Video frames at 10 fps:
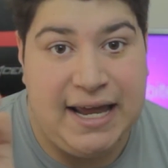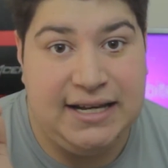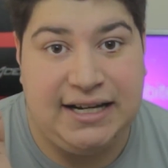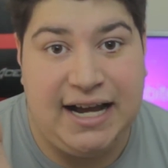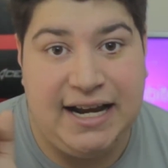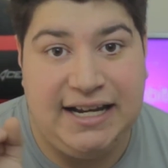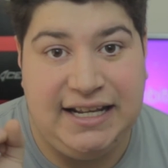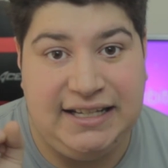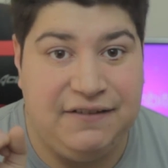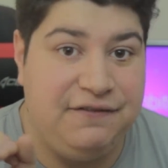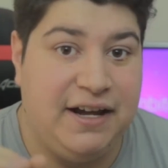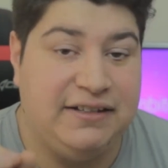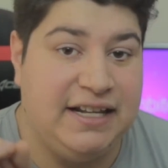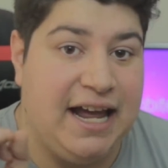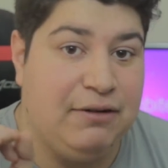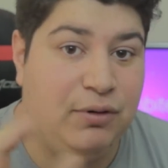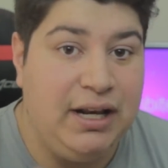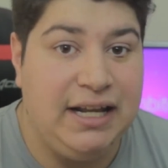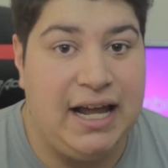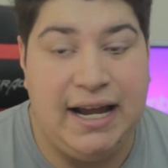and to kind of get the effect that I
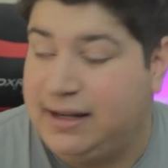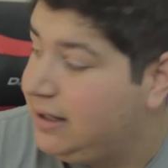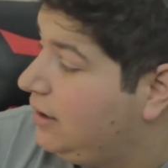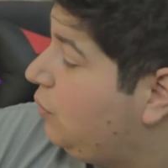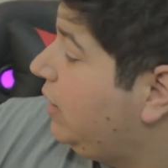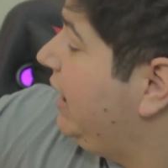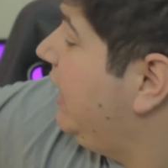really like, what I